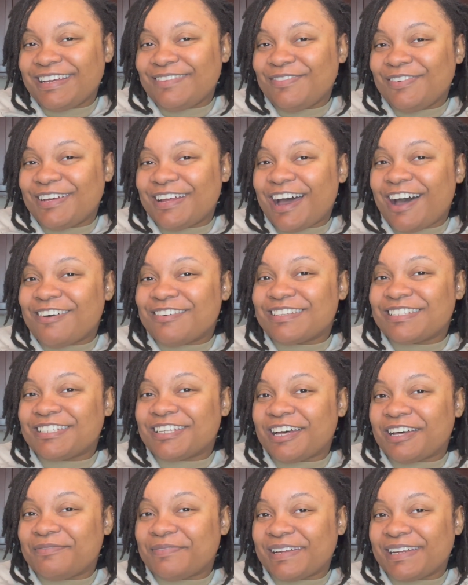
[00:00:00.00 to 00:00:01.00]
but I will see
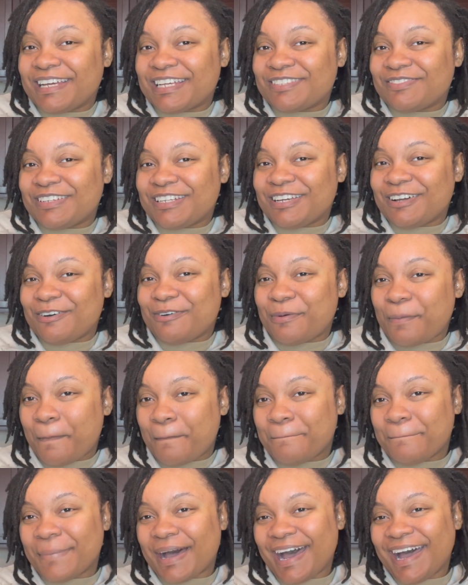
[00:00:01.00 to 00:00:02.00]
y'all in my next video.
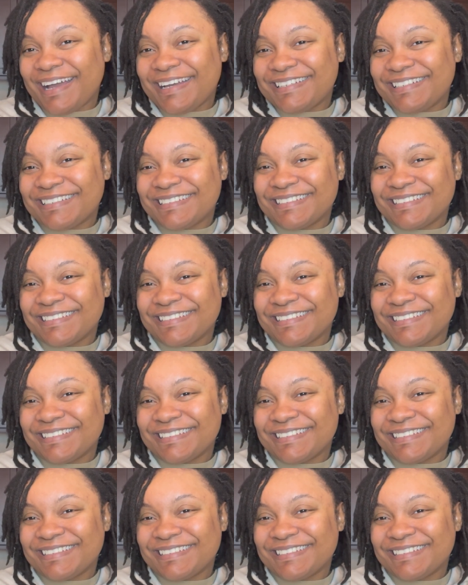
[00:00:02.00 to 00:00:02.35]
Bye.